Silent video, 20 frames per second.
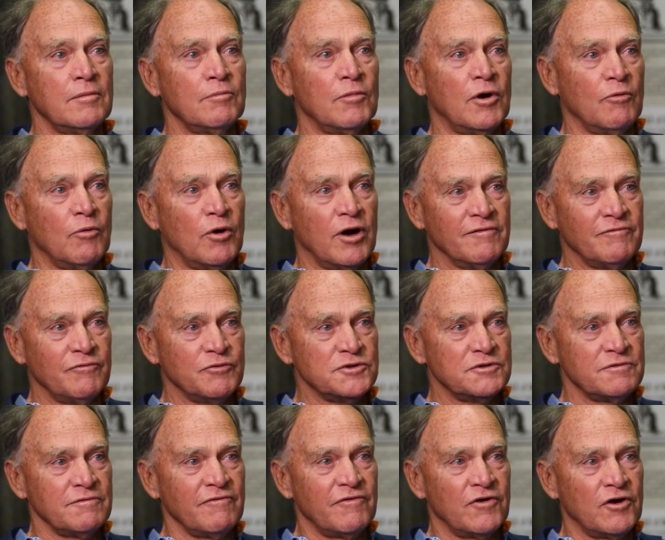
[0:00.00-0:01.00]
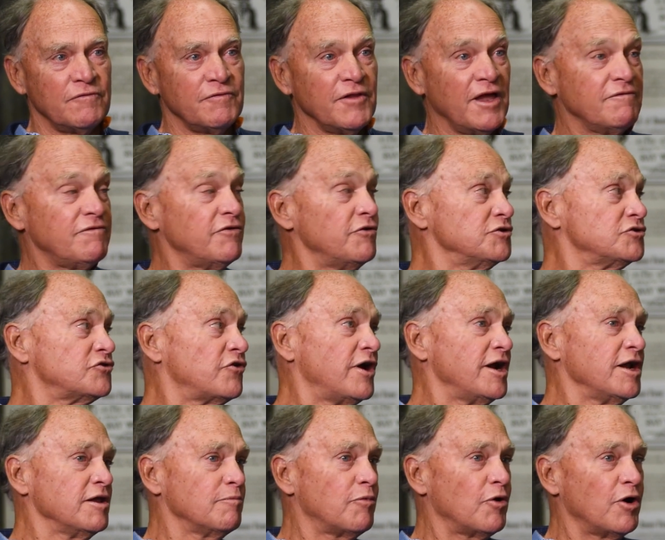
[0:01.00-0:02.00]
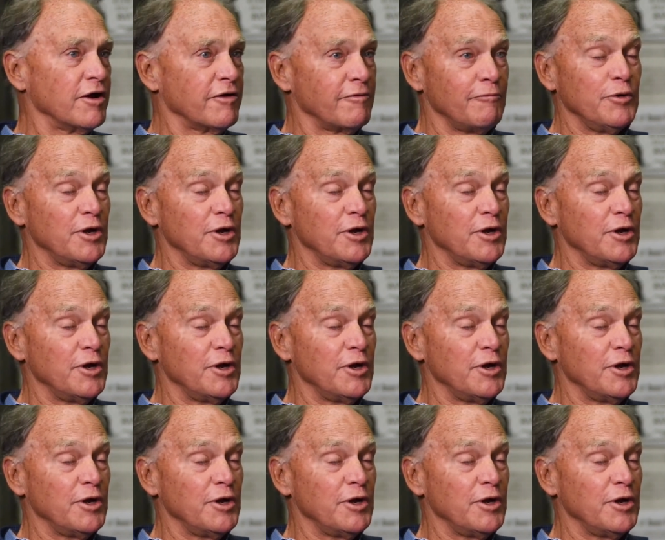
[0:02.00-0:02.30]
my wife was involved in our first training program.